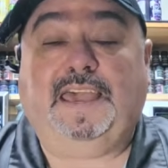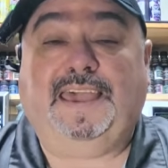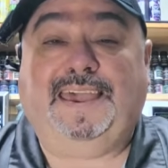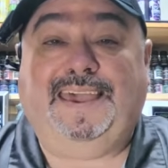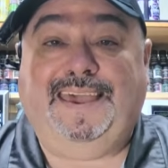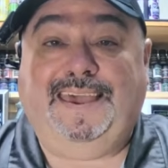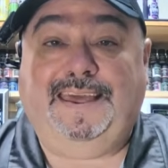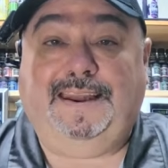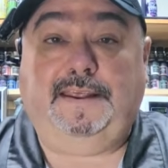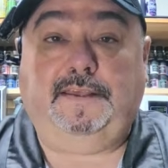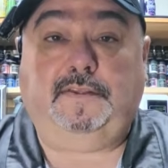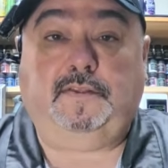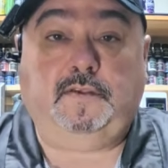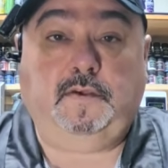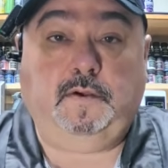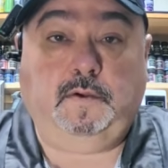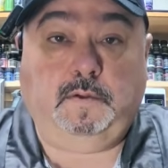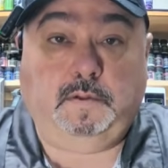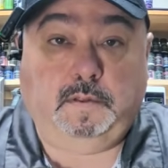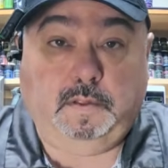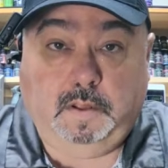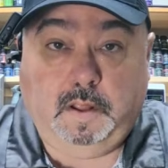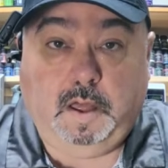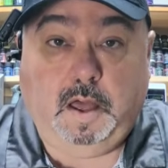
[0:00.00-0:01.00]
Get it
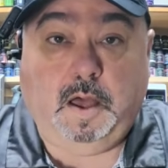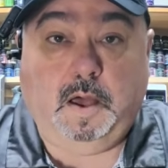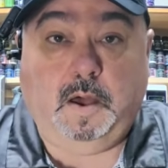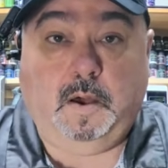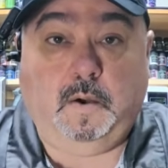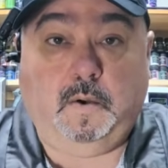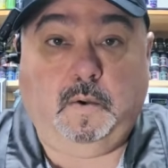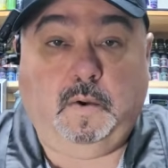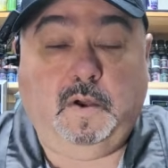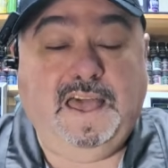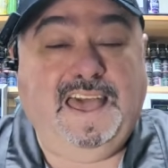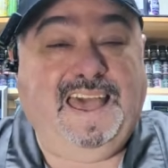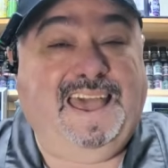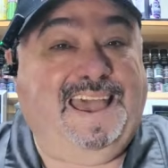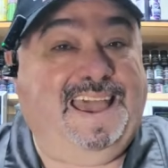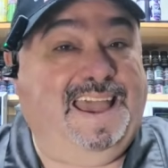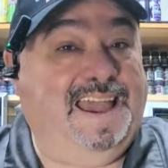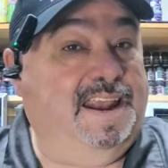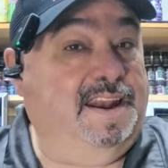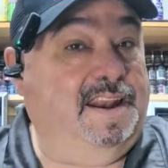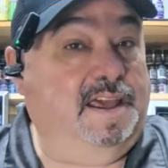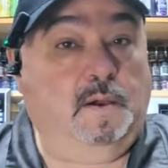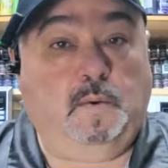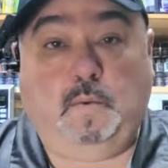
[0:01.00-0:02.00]
too low
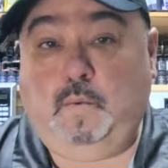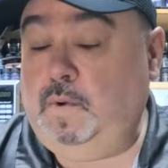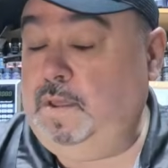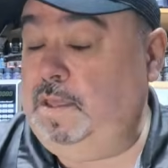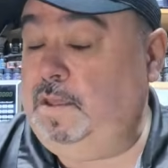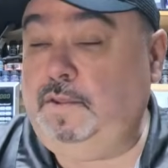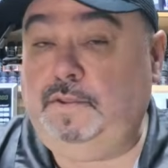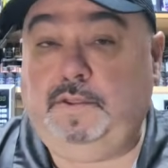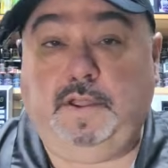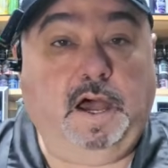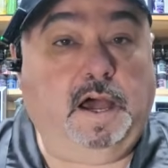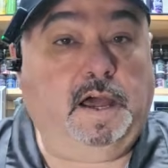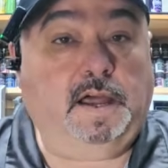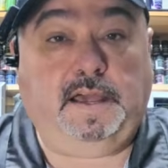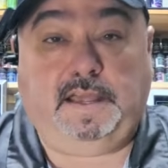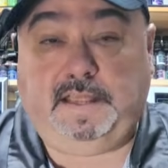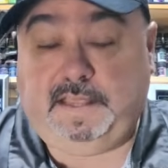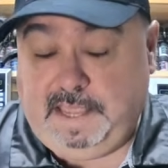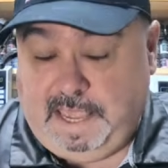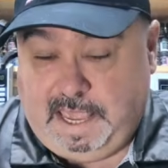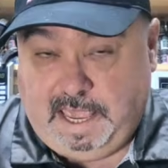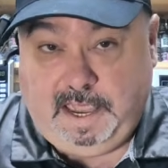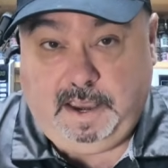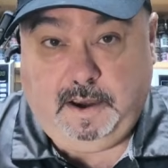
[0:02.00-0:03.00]
and it will not
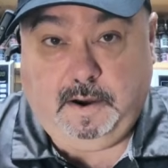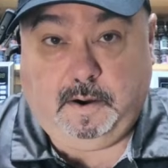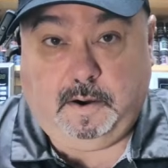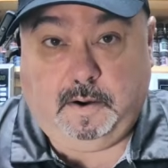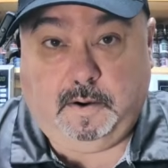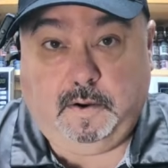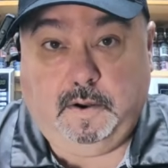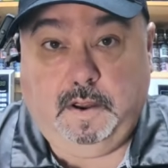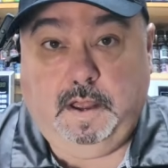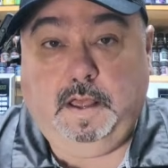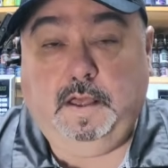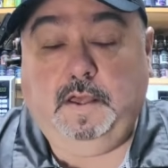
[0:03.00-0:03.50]
adhere.